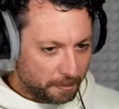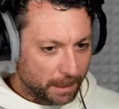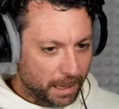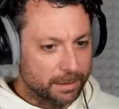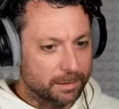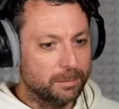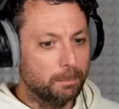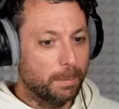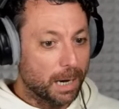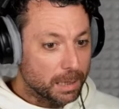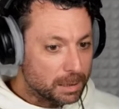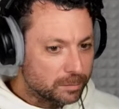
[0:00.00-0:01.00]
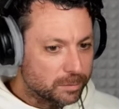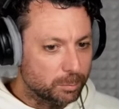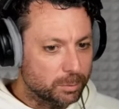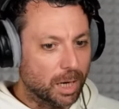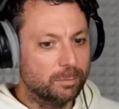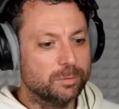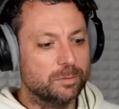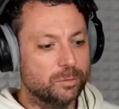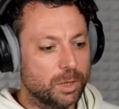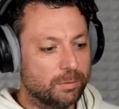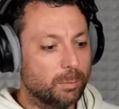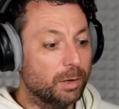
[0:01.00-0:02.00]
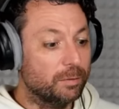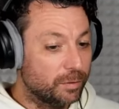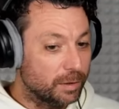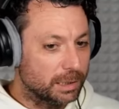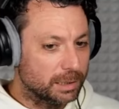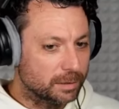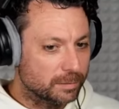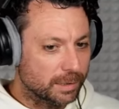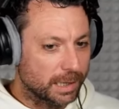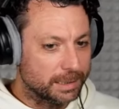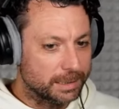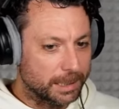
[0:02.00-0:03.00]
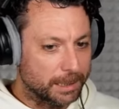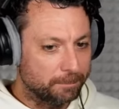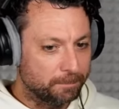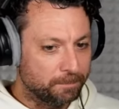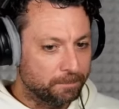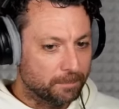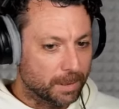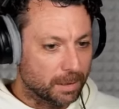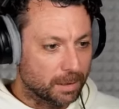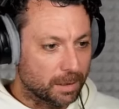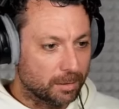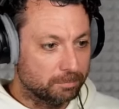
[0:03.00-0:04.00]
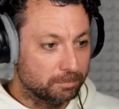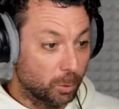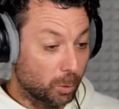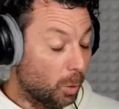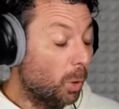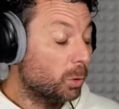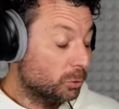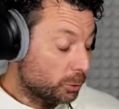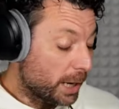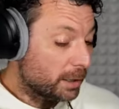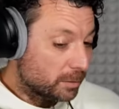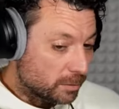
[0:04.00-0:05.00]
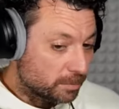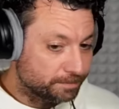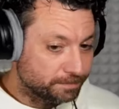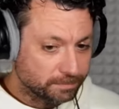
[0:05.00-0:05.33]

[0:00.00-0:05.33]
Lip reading: And money sometimes is driven by feelings and or trends.